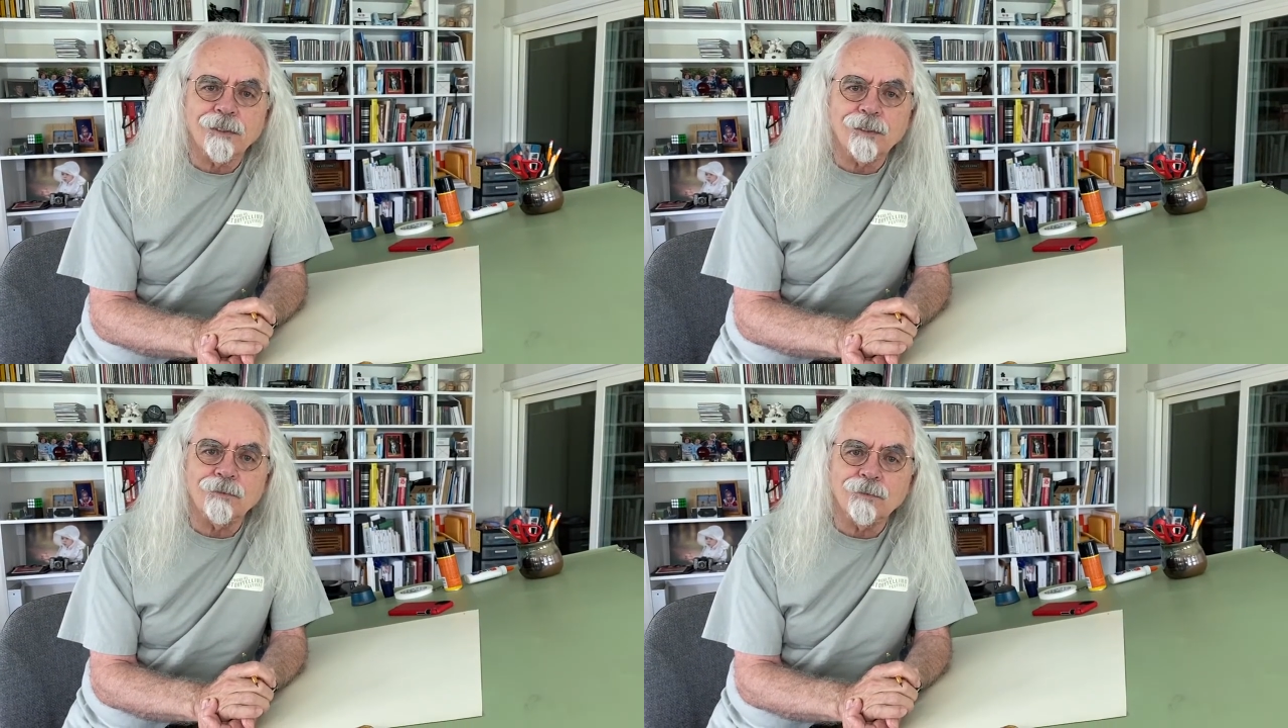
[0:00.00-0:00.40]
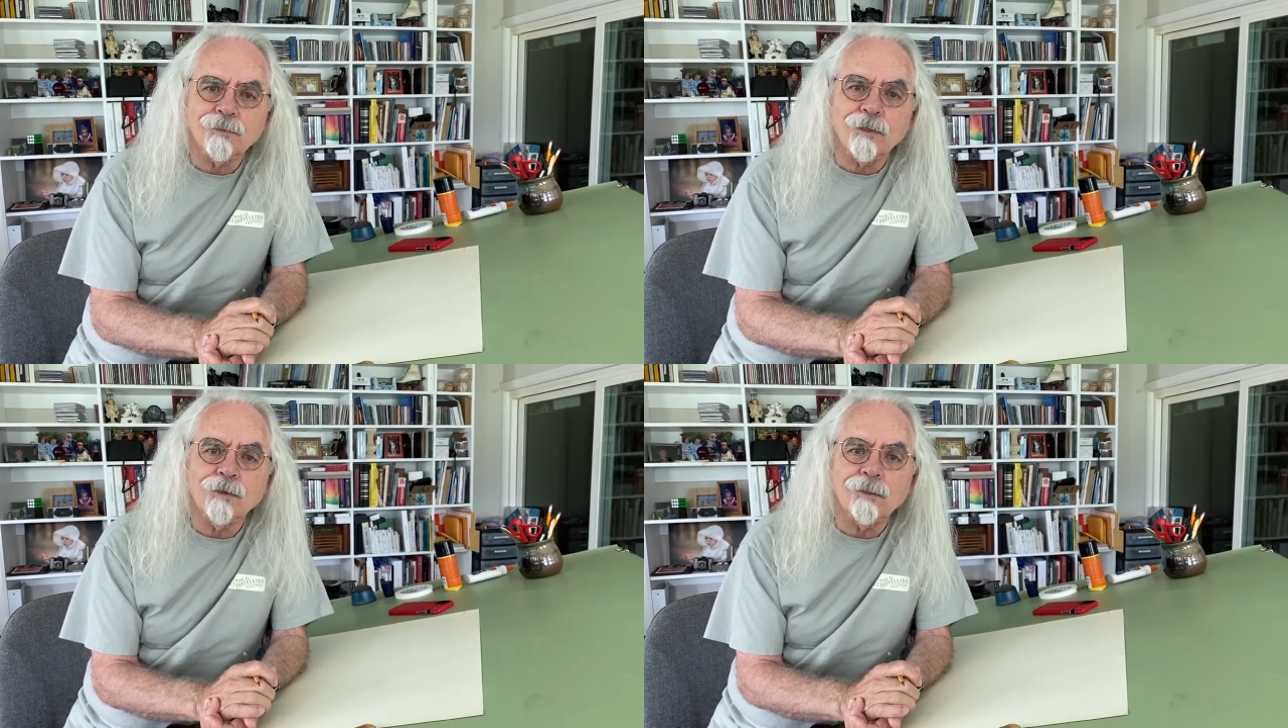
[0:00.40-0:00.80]
I'll do a
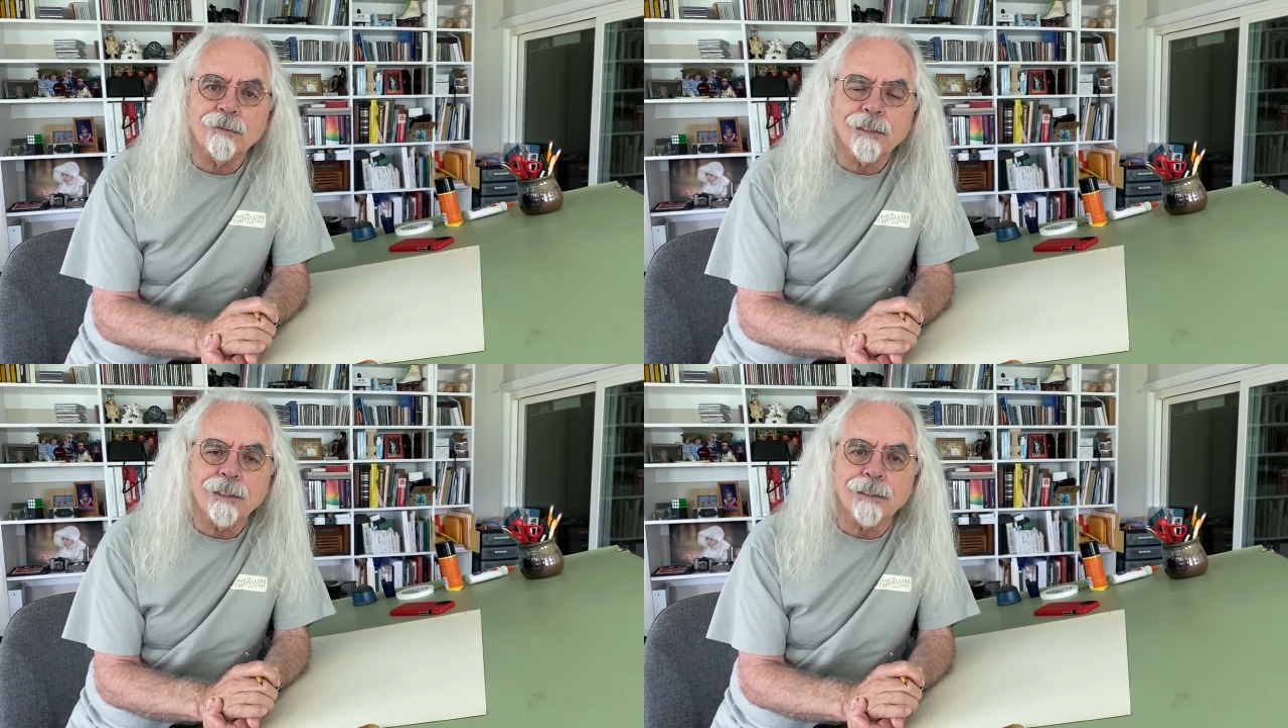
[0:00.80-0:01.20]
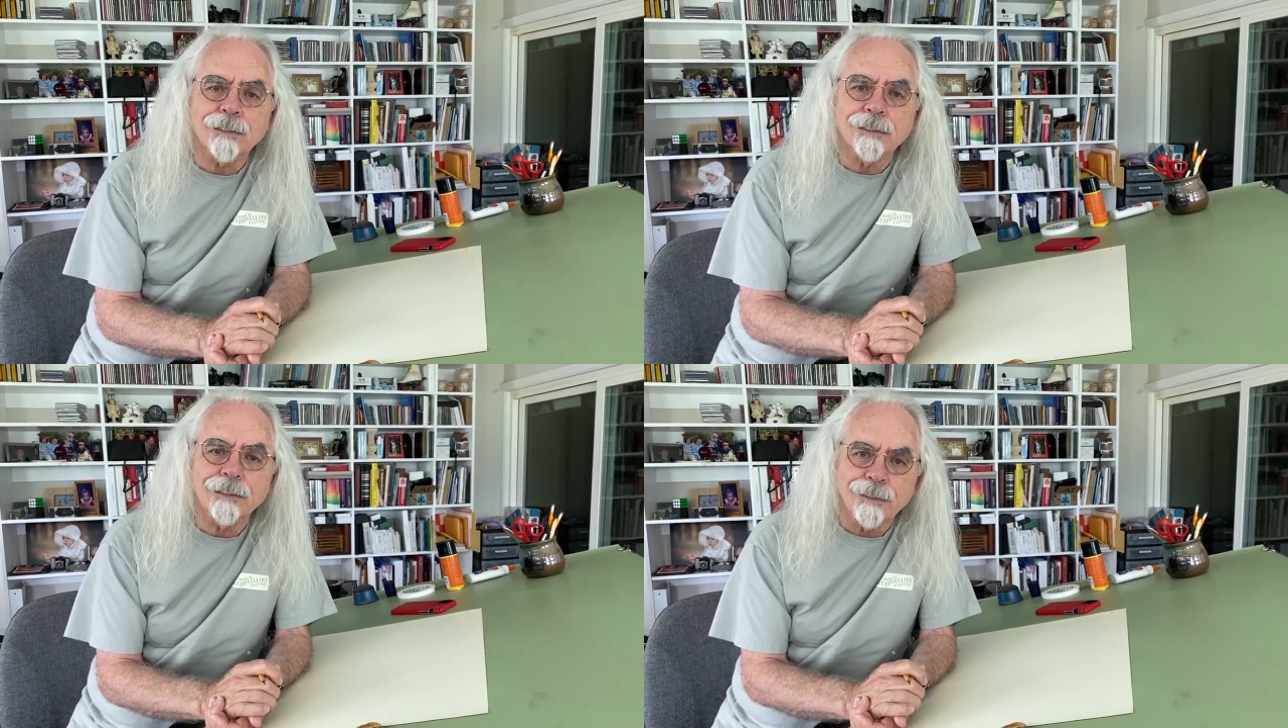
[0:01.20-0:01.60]
drawing of that,
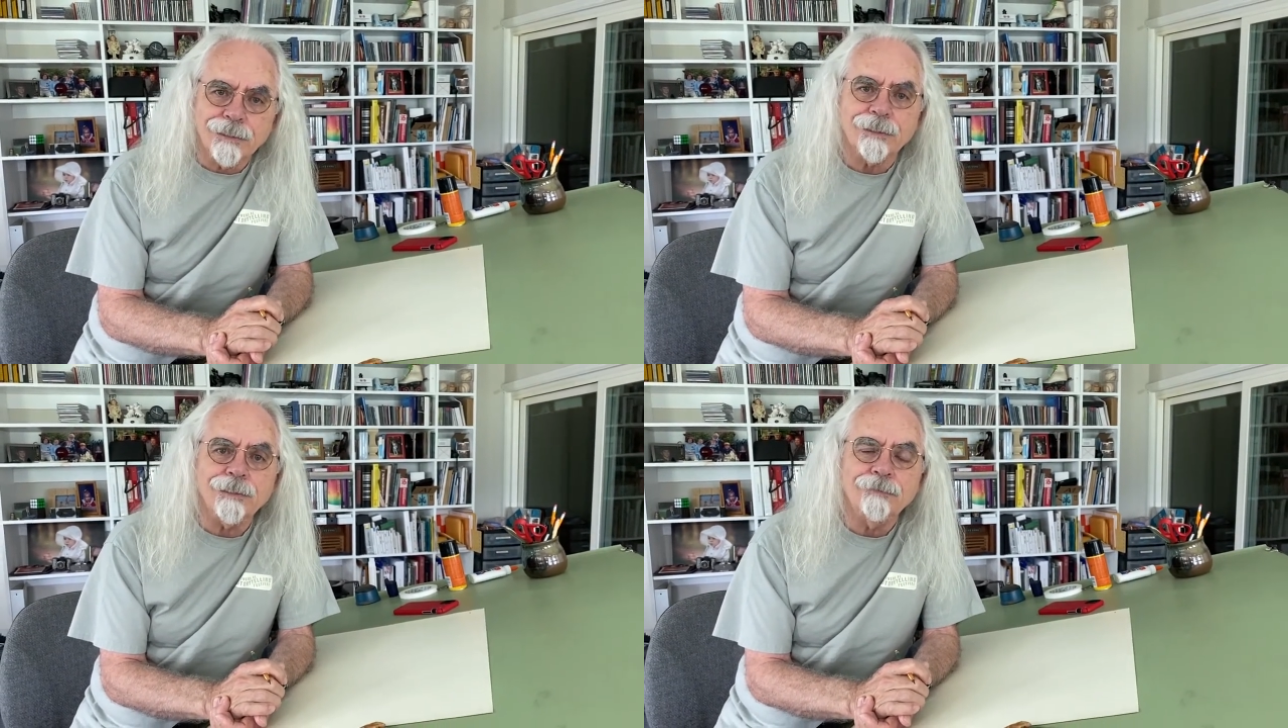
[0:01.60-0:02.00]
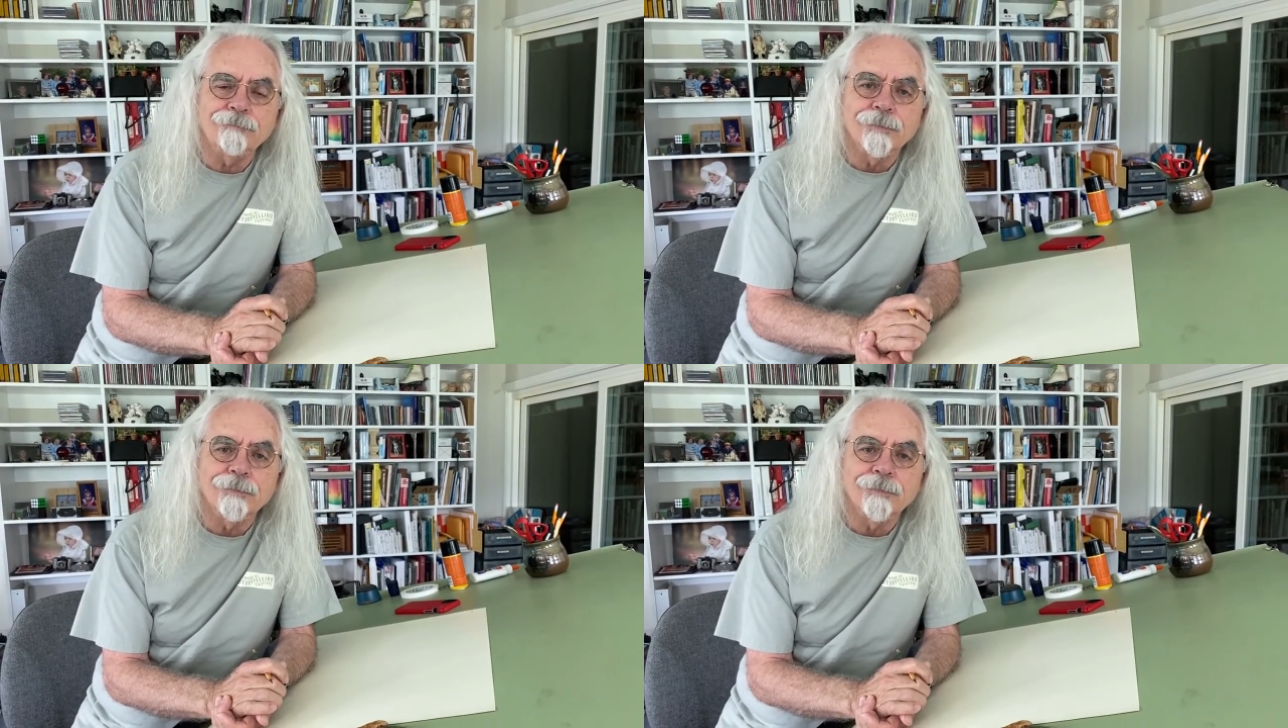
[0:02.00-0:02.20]
and I did.